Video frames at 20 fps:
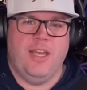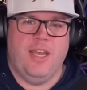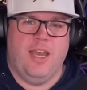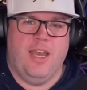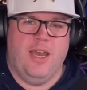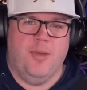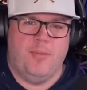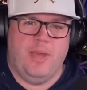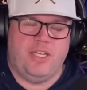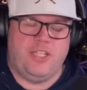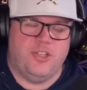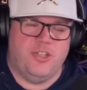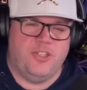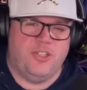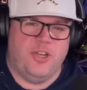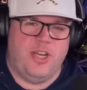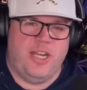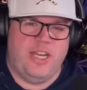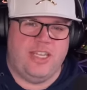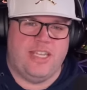Uh, make sure as
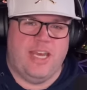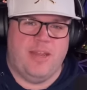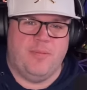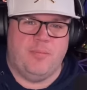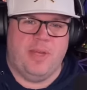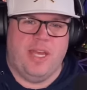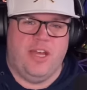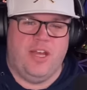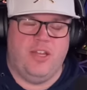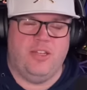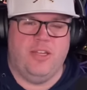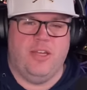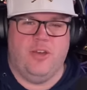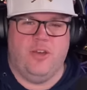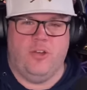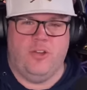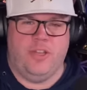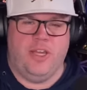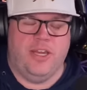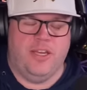you're hitting that bell
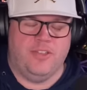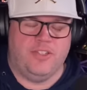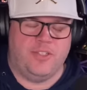or the